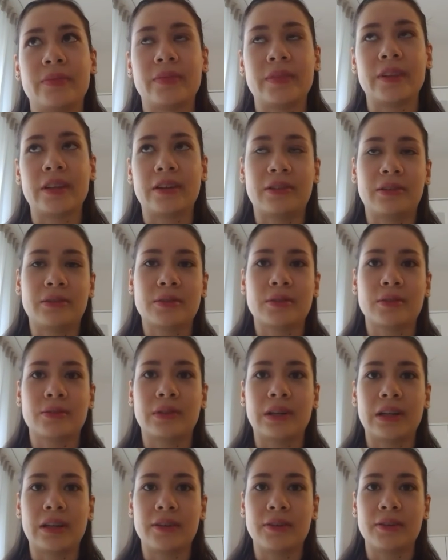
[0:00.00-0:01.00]
they're also
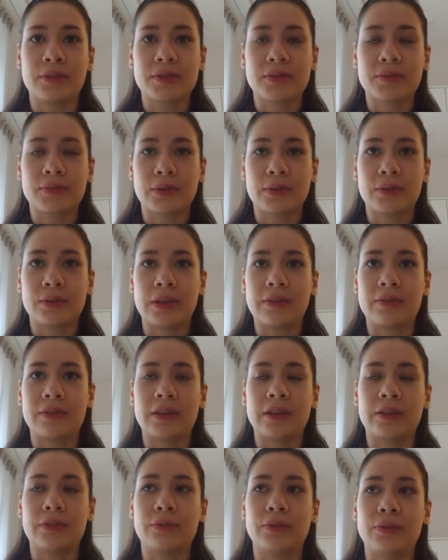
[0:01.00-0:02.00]
really useful
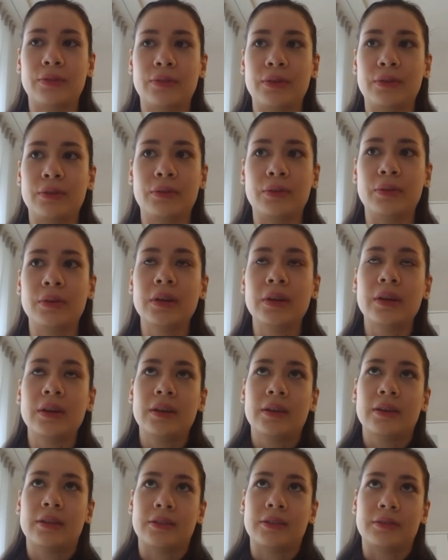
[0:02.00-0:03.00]
even if you
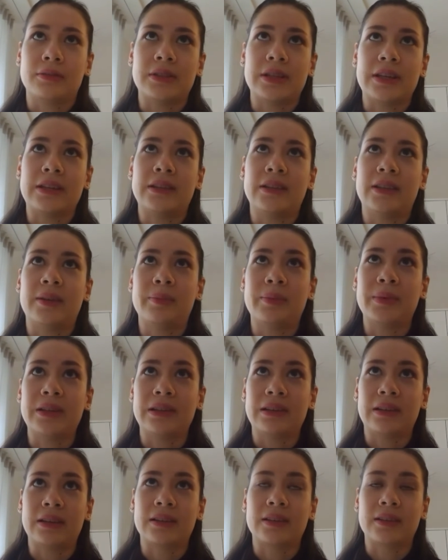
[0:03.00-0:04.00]
don't end up
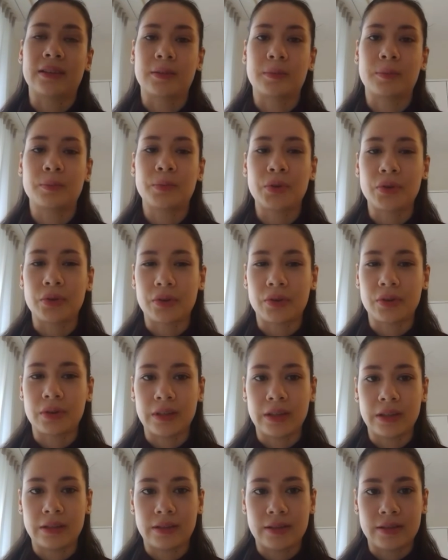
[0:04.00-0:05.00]
in like a pure
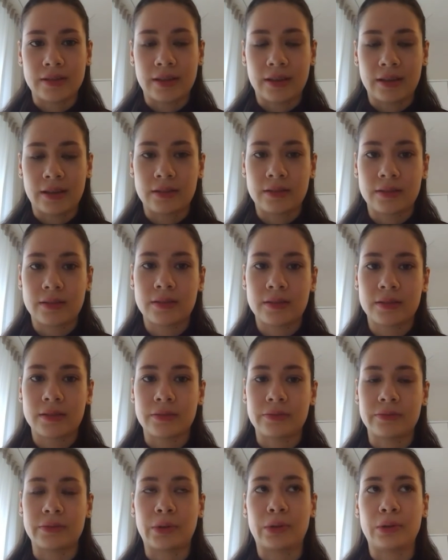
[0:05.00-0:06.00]
data science
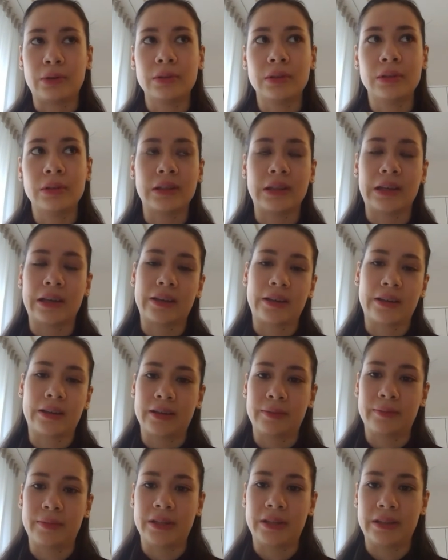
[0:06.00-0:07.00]
role like I
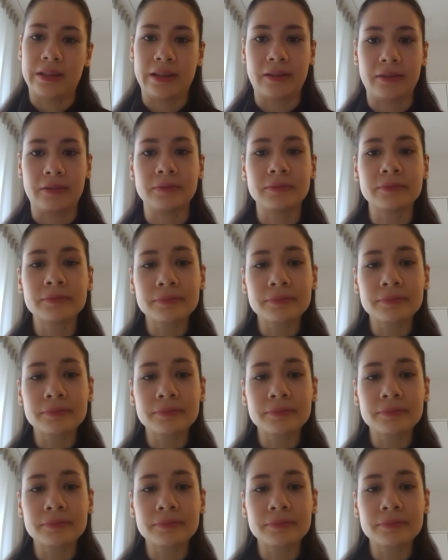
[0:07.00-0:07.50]
am in now.